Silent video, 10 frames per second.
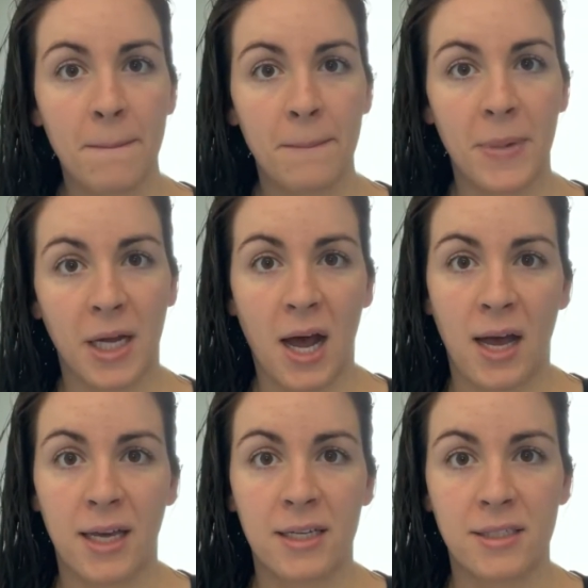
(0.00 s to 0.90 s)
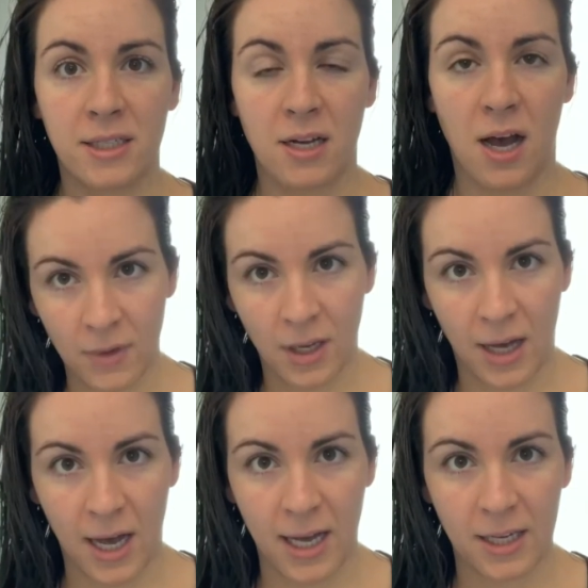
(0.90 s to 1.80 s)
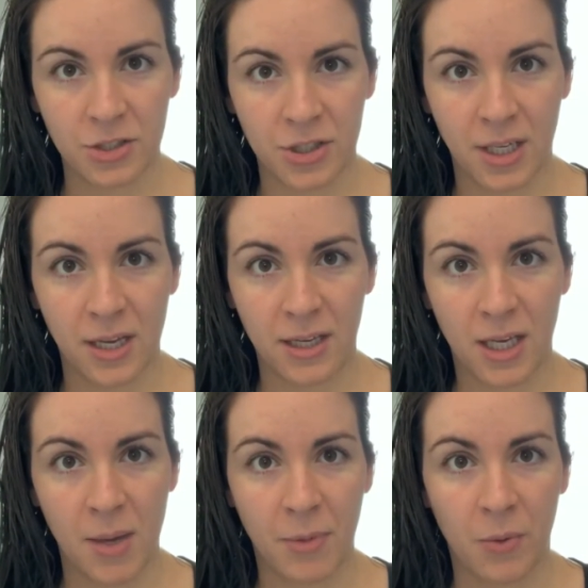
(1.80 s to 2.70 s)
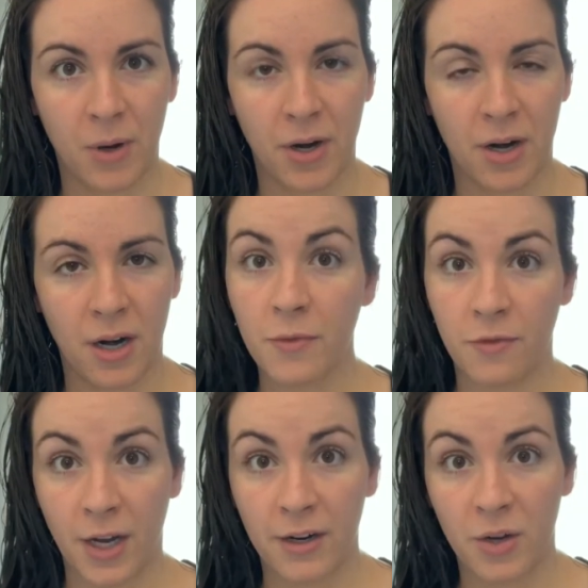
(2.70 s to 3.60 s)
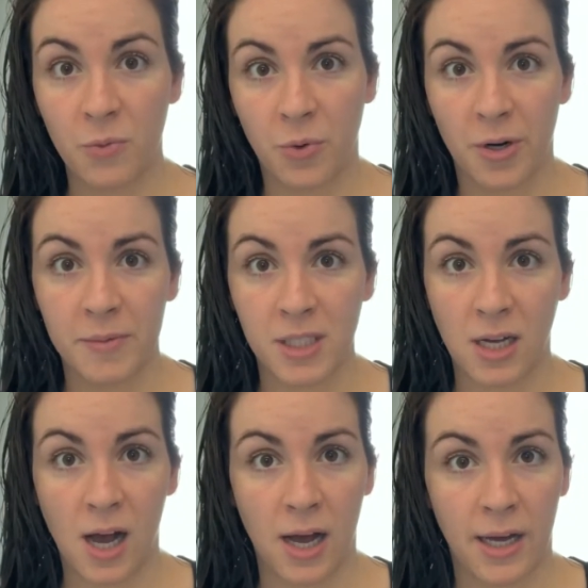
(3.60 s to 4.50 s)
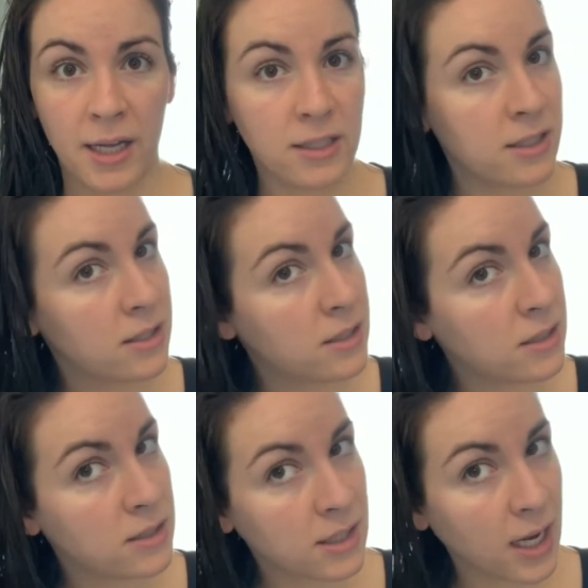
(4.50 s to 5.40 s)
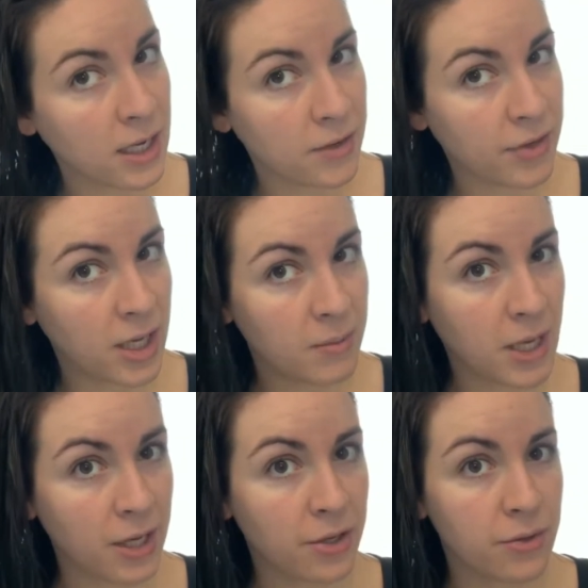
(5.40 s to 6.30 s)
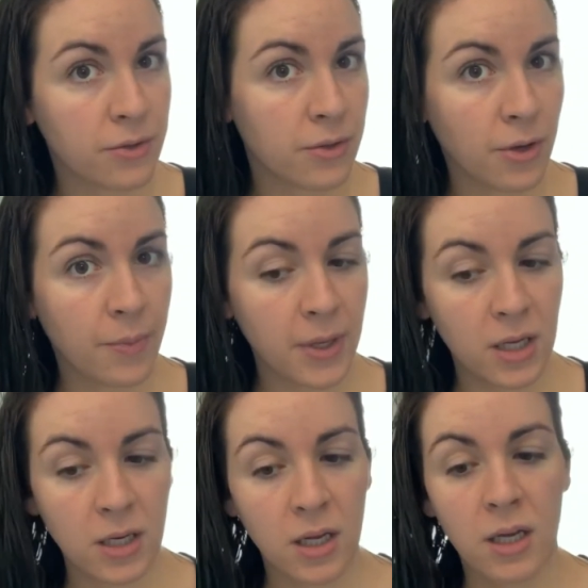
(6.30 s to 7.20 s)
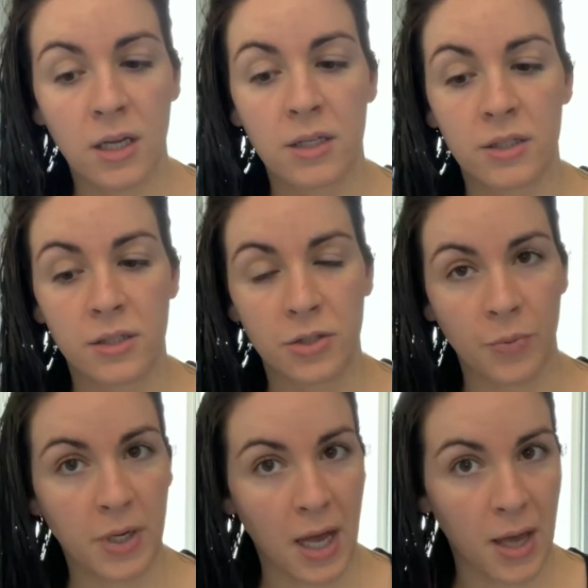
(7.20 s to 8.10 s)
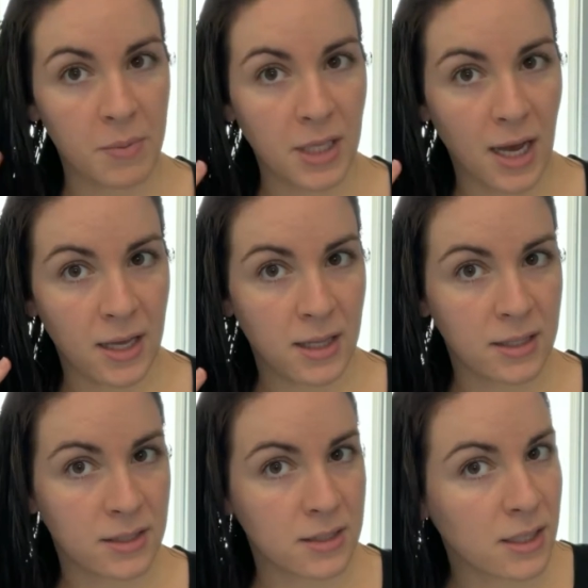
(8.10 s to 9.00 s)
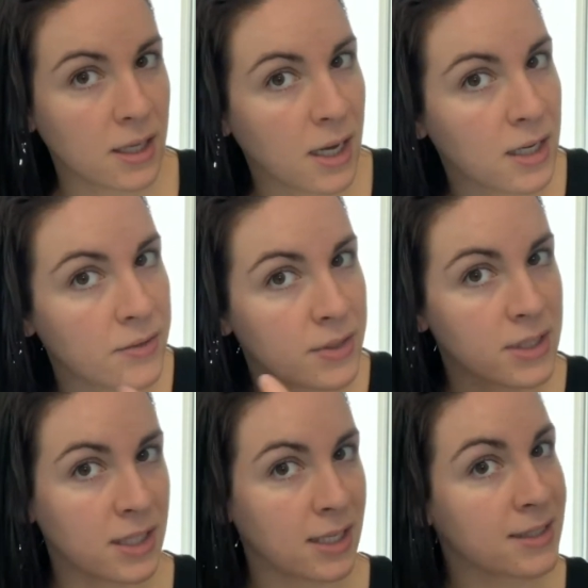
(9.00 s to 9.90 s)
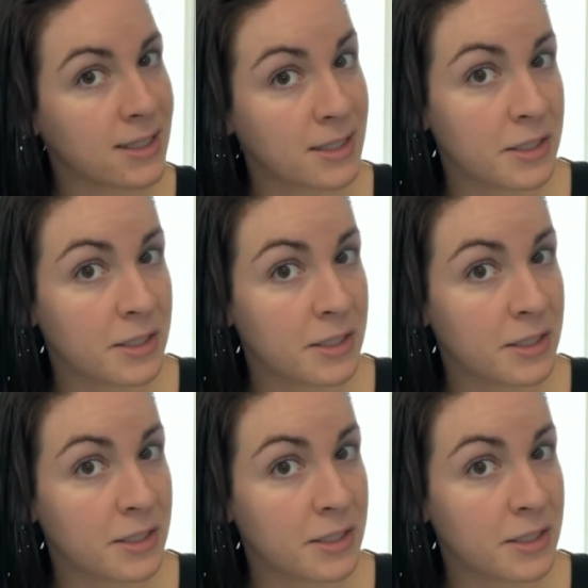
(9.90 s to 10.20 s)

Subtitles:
but I did not. I actually keep my water very warm to hot to kind of keep that cuticle open. So when I apply this, it kind of sinks in